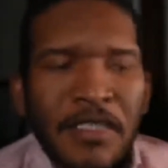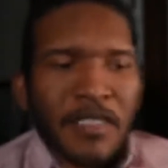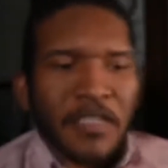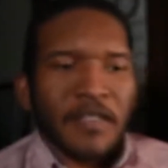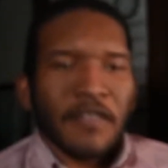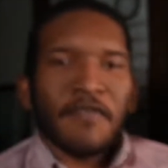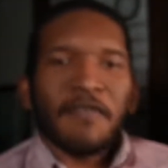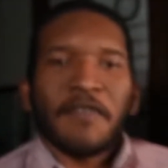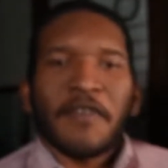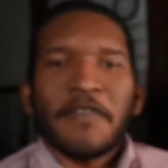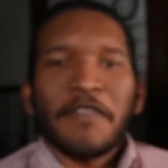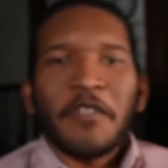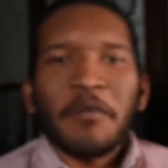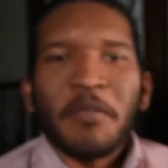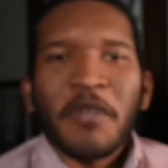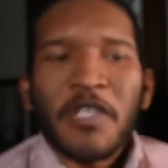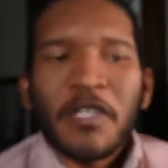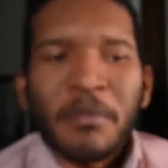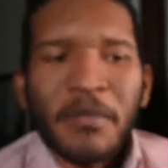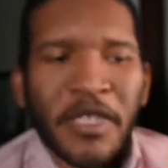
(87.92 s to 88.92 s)
to 50
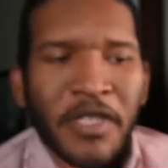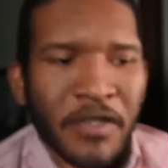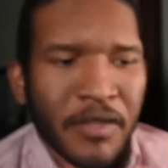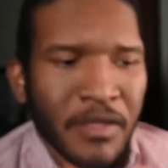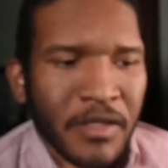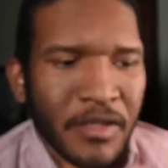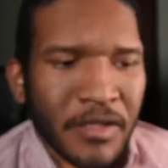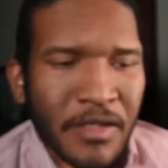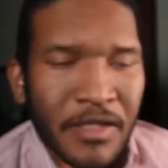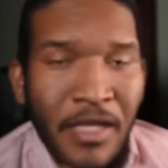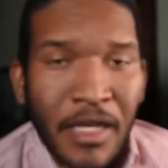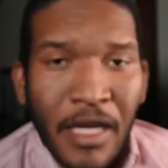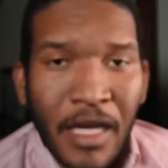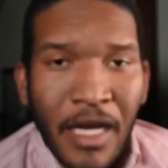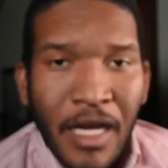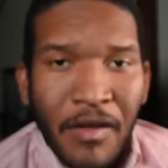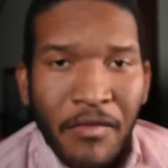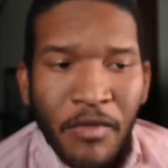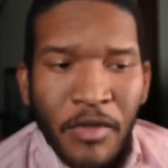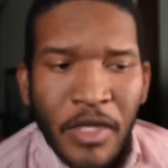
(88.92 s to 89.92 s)
millimeter lens that I
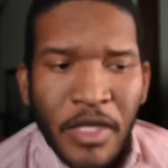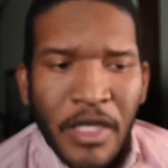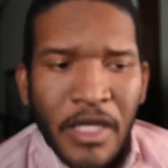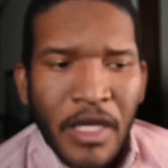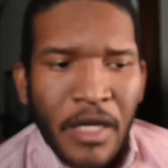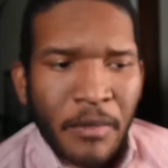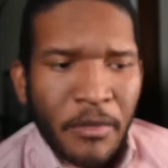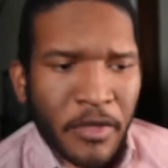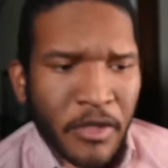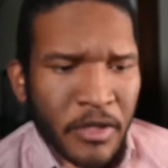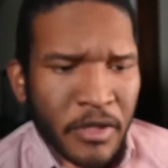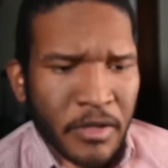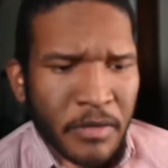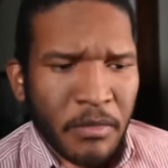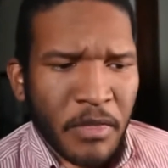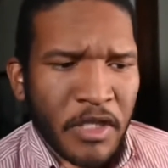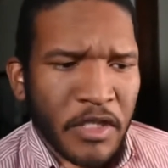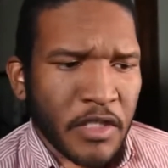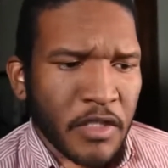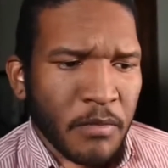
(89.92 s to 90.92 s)
have on the camera is
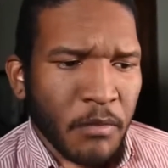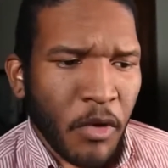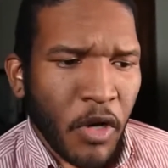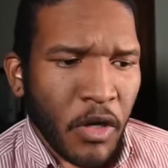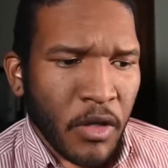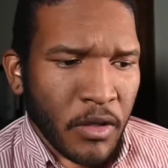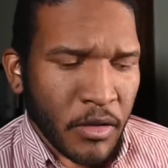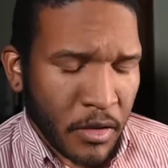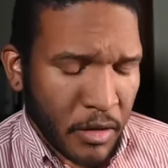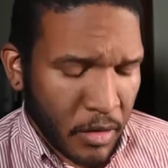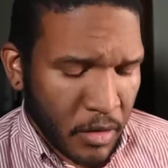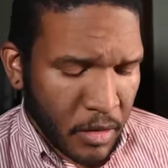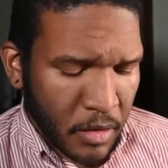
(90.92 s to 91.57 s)
much smaller,